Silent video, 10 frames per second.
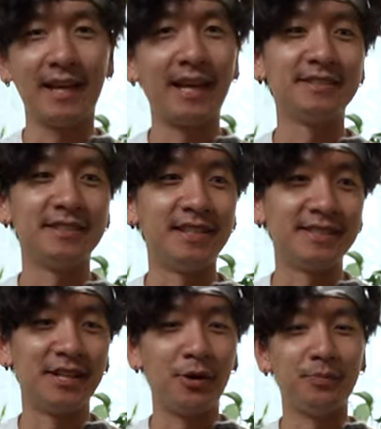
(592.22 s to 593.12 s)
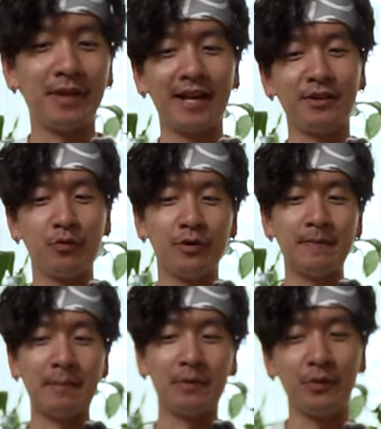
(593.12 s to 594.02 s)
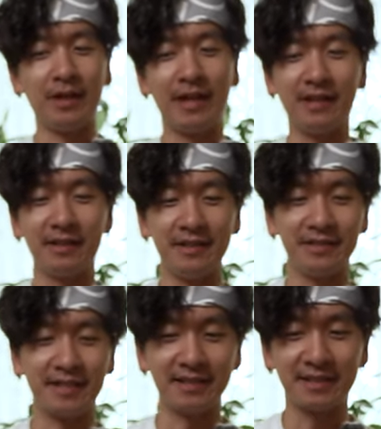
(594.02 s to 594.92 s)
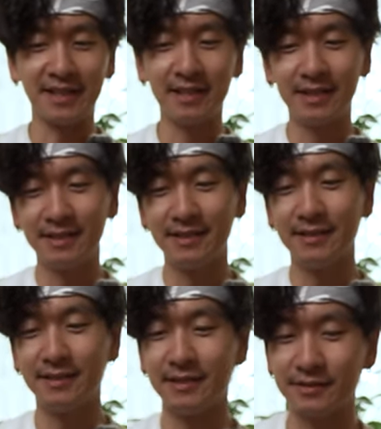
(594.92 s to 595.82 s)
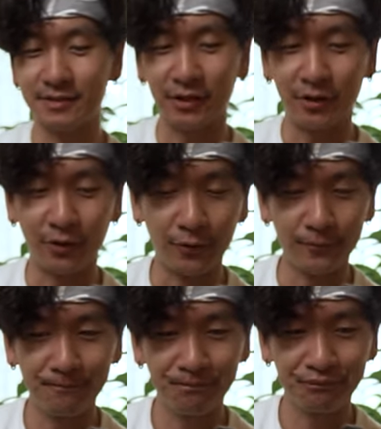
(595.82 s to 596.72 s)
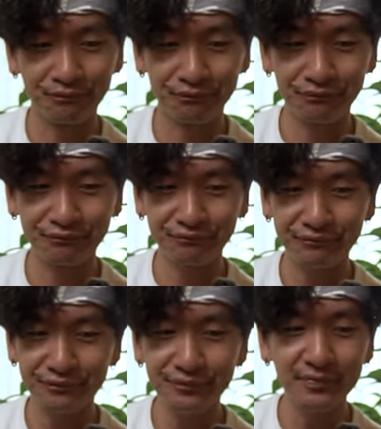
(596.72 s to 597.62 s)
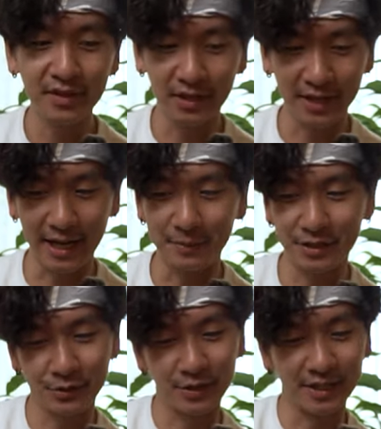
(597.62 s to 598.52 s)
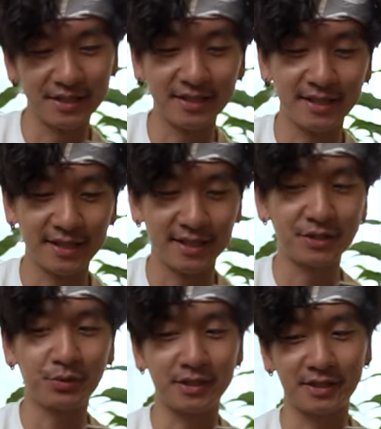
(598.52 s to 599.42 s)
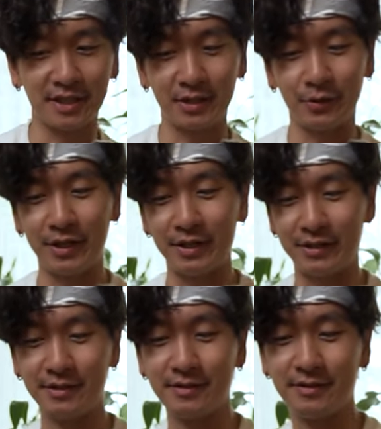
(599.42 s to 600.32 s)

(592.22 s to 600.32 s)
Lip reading: I guess it doesn't help that I don't remember what any of these taste like. So, okay, I'm gonna do this this one's gonna go here.